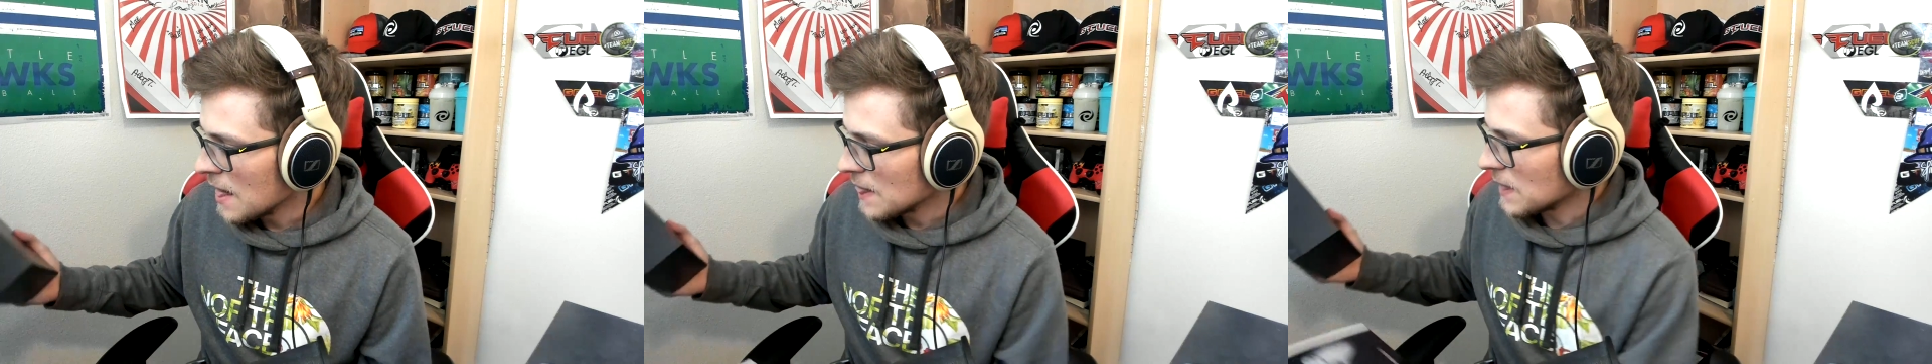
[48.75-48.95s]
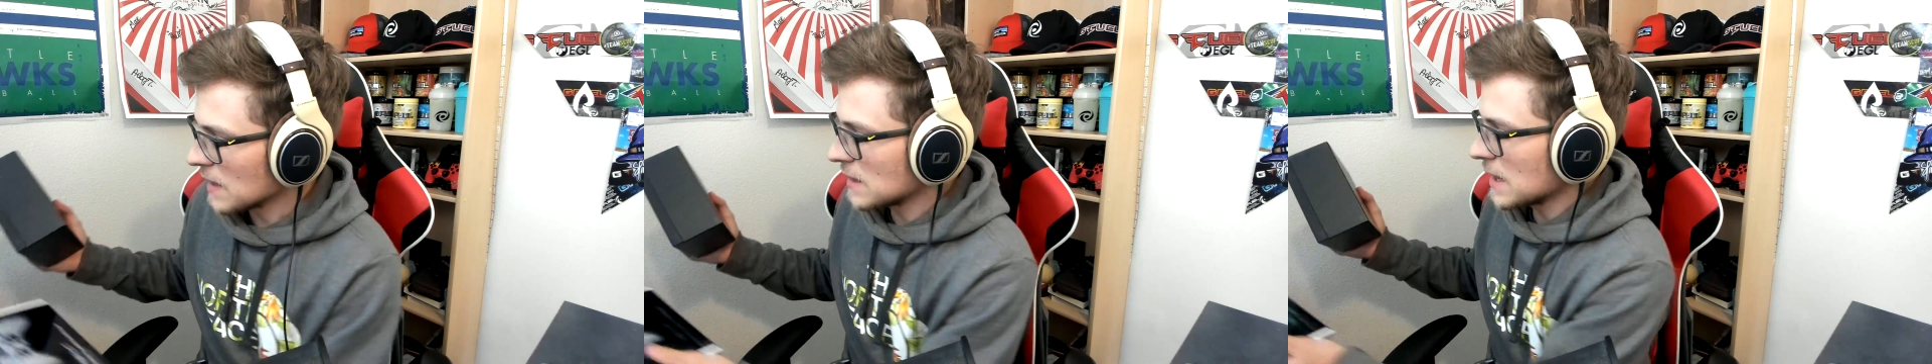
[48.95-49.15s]

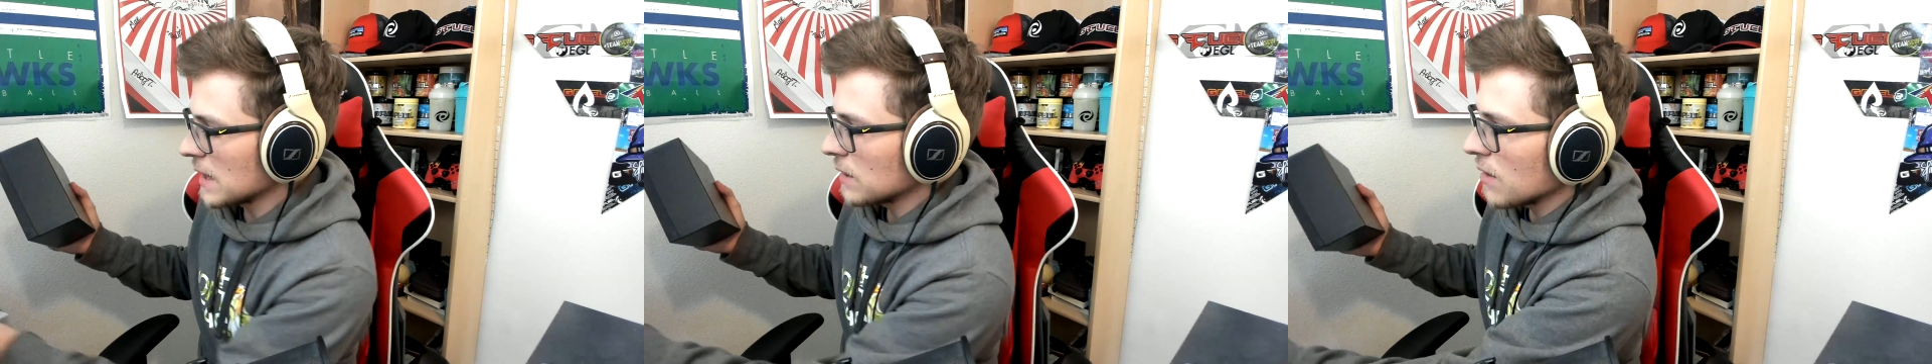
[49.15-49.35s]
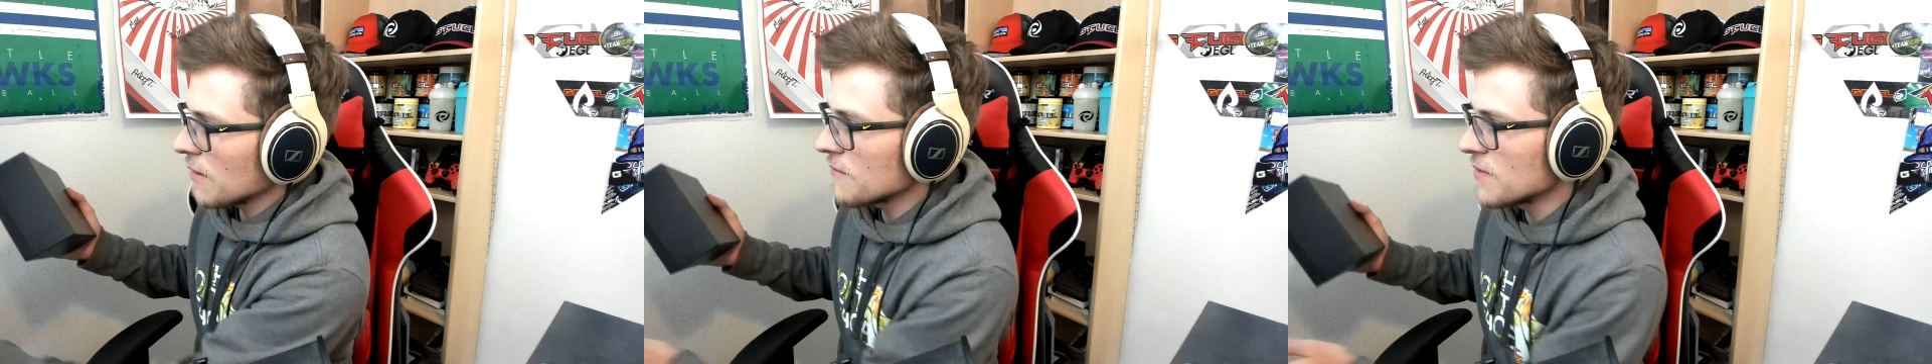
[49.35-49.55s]
that they
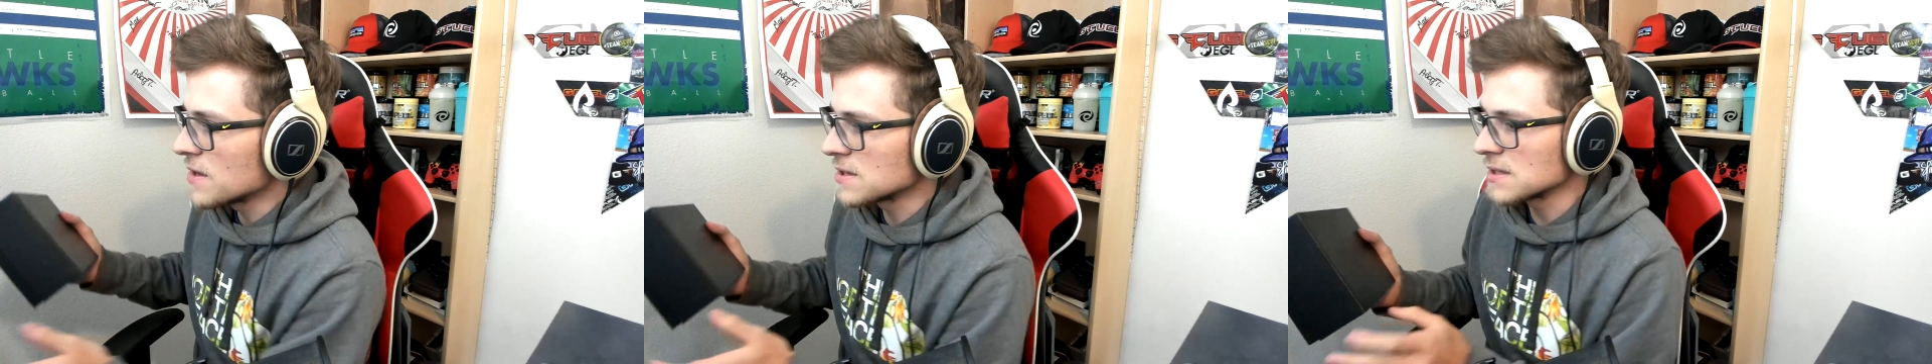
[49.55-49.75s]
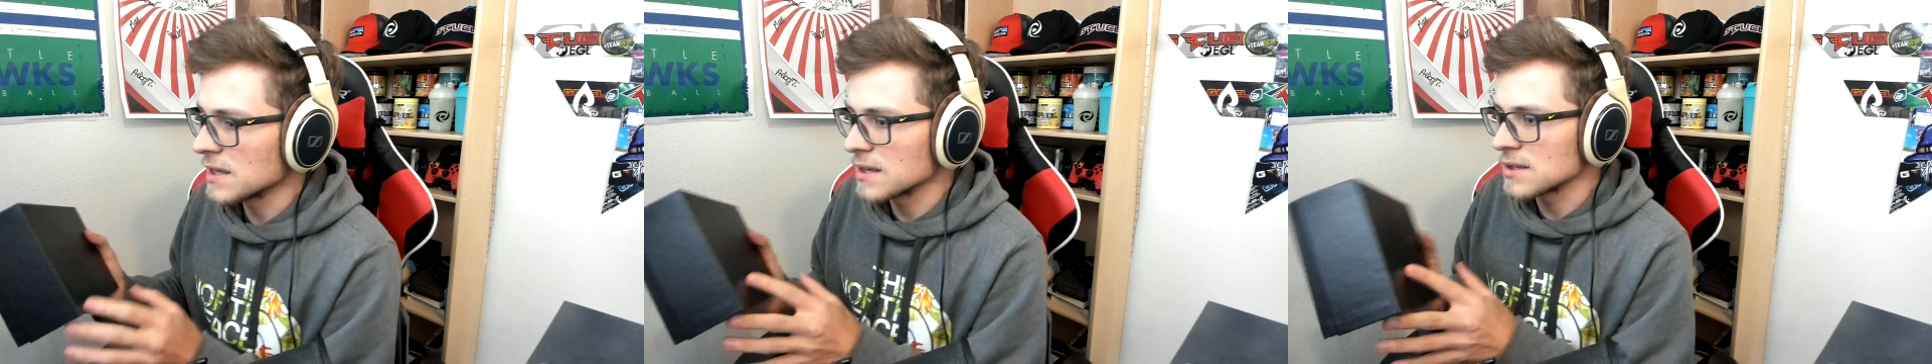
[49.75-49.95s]
love
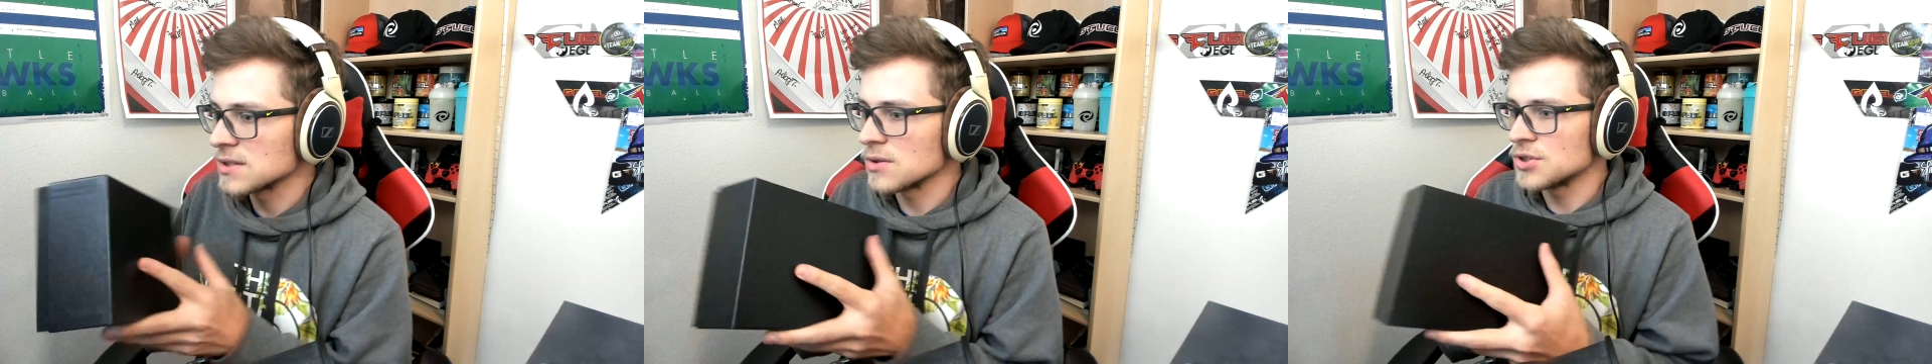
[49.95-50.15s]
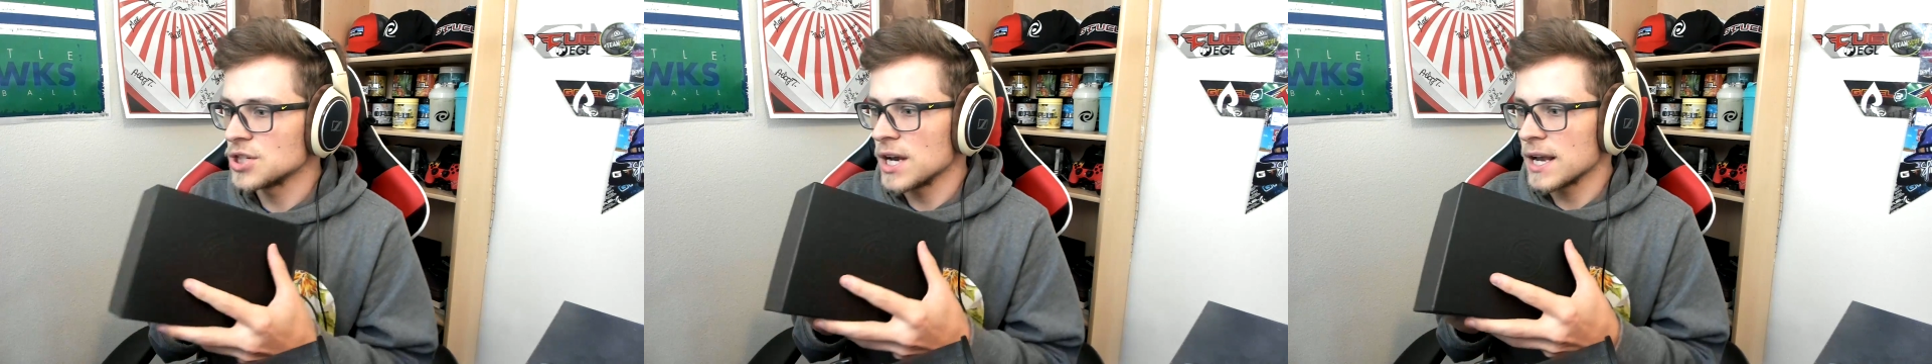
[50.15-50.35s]
this thing. So
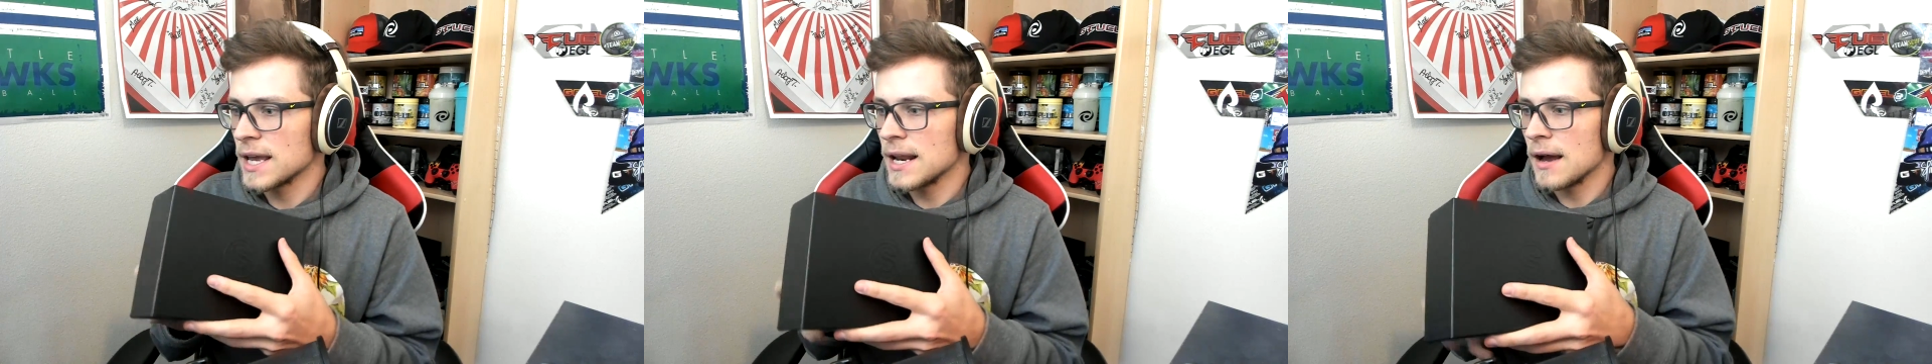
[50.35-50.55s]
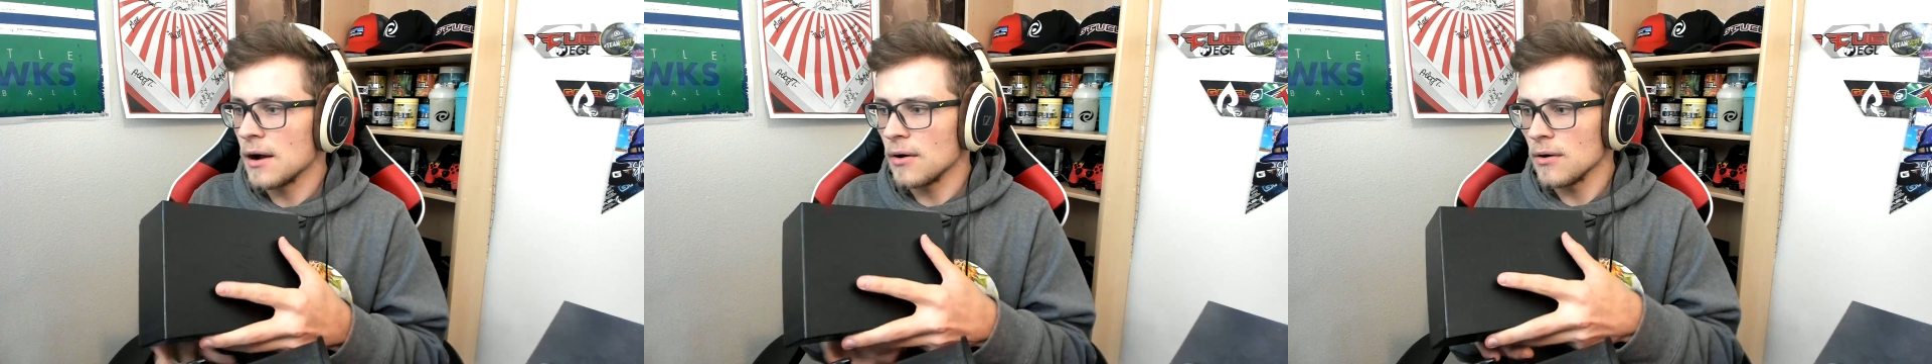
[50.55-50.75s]
check it
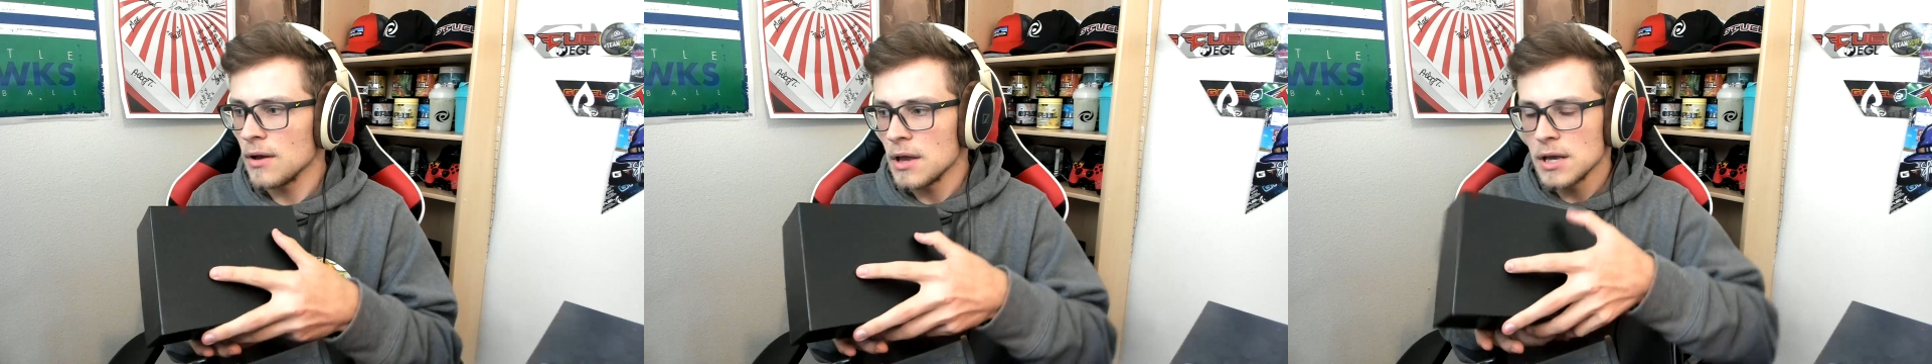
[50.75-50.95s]
out.